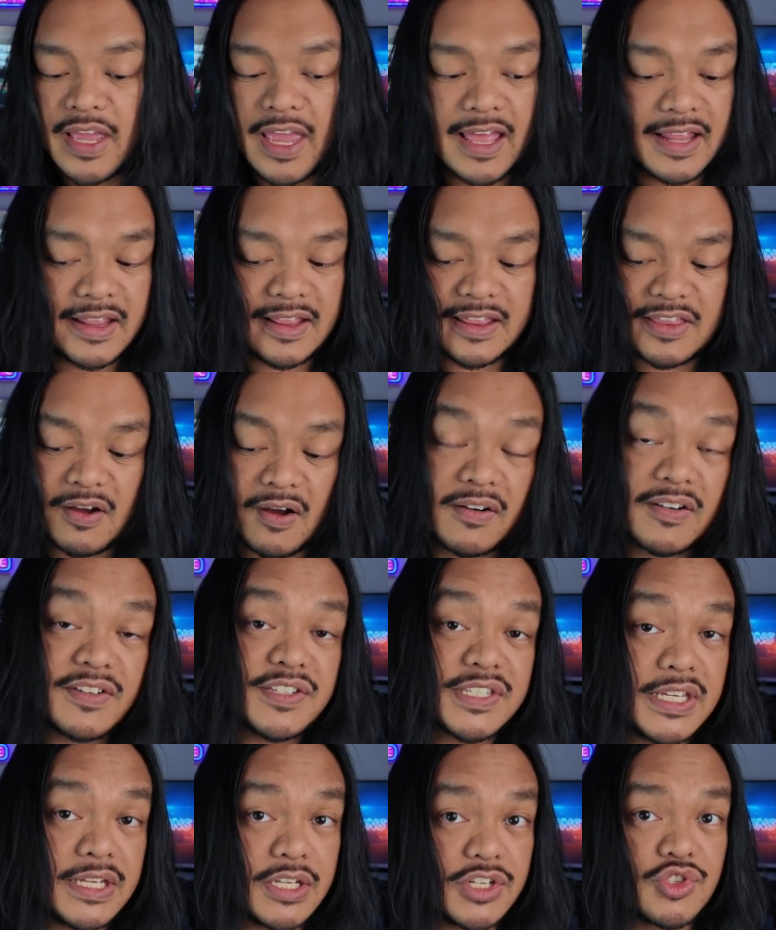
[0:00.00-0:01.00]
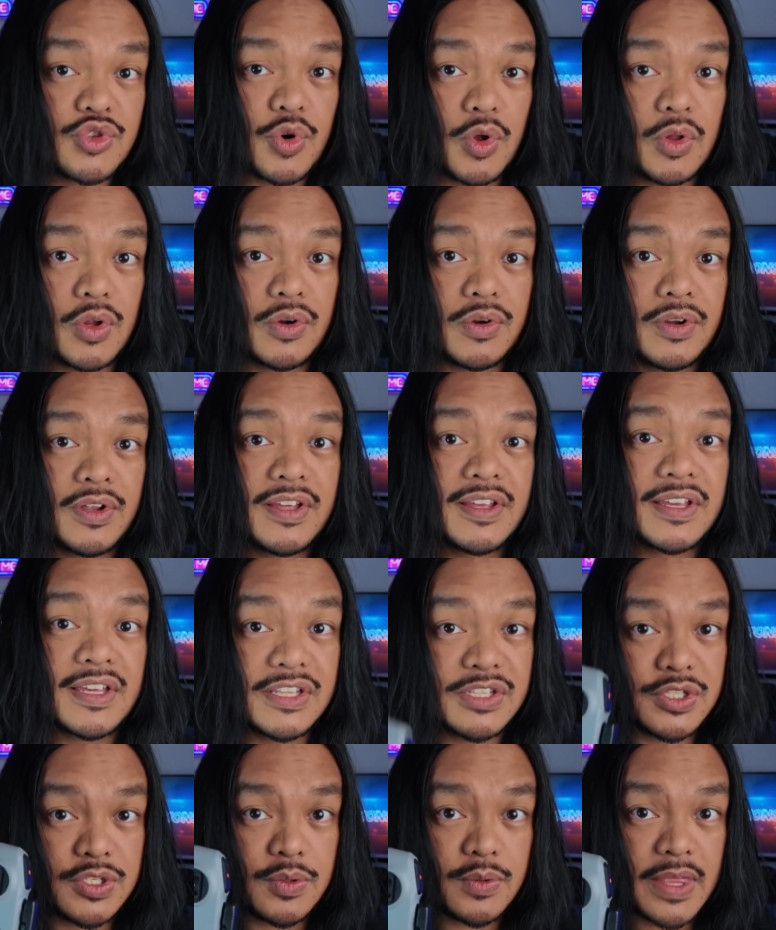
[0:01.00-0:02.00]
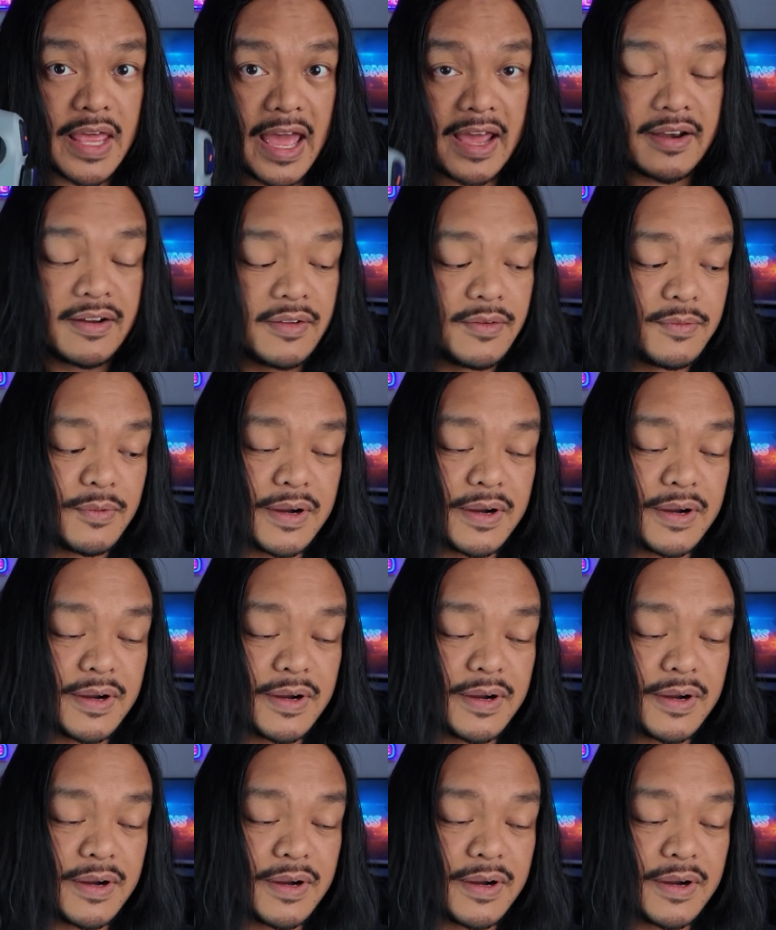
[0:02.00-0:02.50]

And the RC controller can do that.